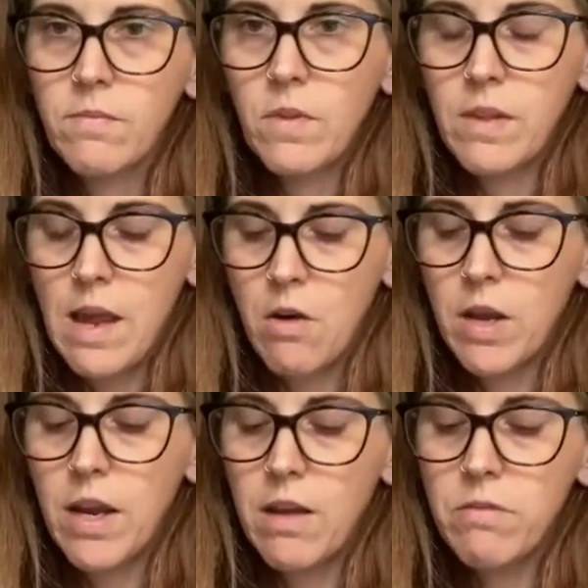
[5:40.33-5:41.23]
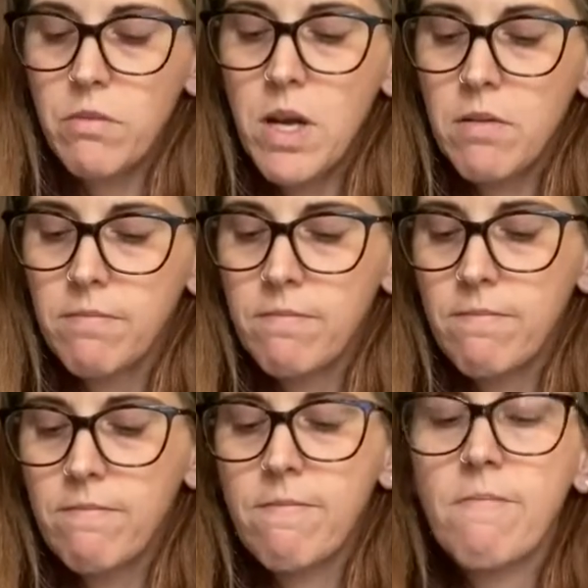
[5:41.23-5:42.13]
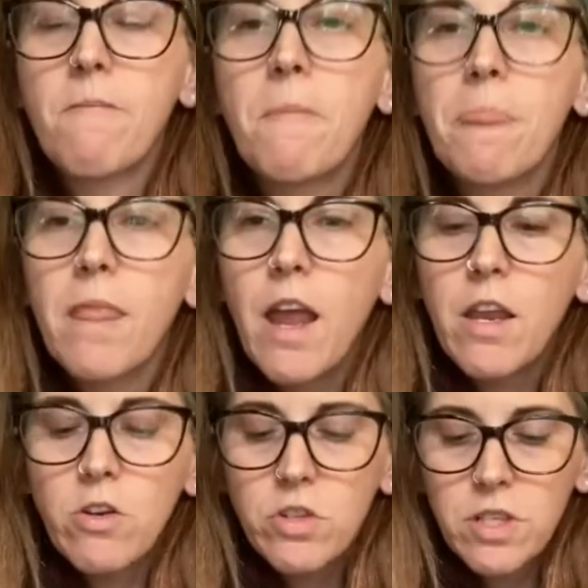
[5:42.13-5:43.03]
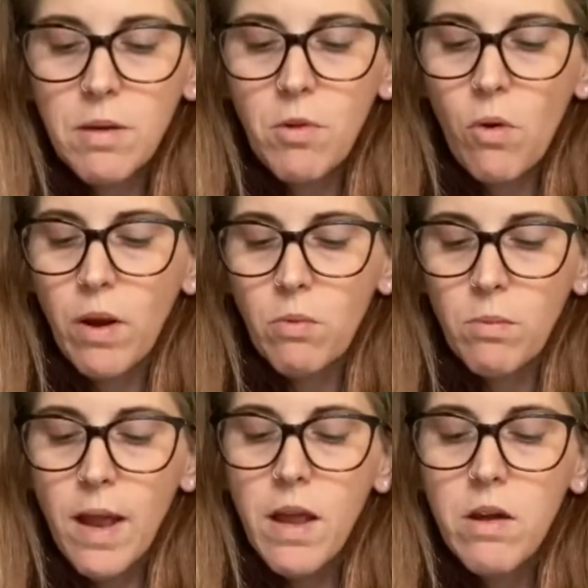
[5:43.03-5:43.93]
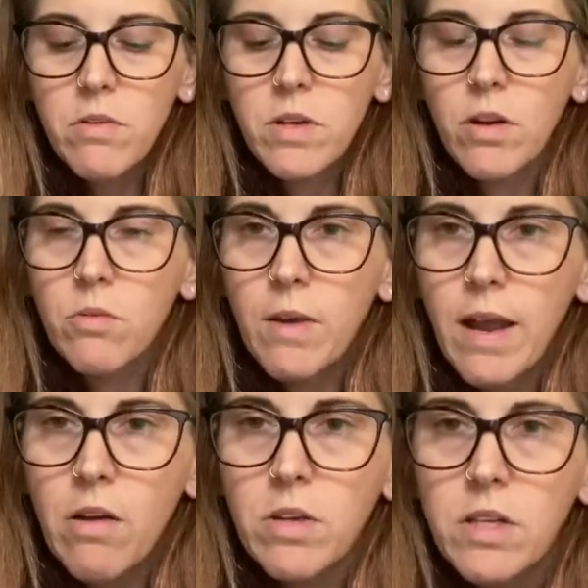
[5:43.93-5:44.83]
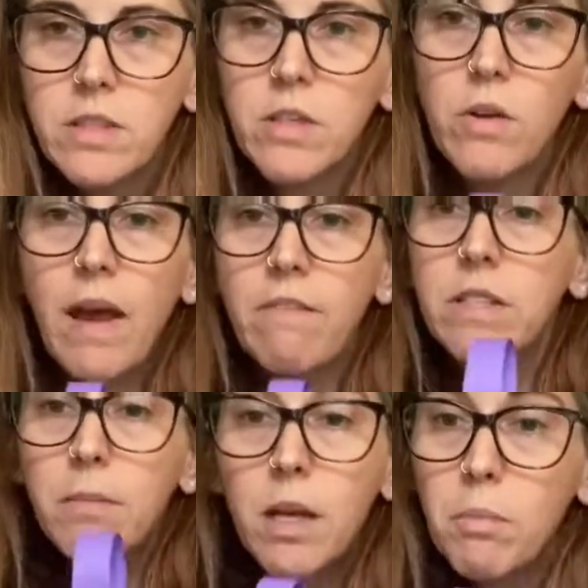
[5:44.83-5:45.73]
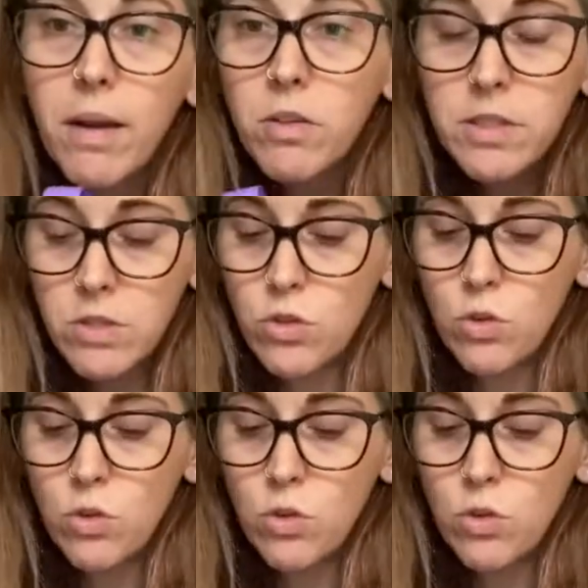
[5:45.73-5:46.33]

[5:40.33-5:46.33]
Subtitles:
Now I have 3. And you just keep going around and around until you have as many petals as you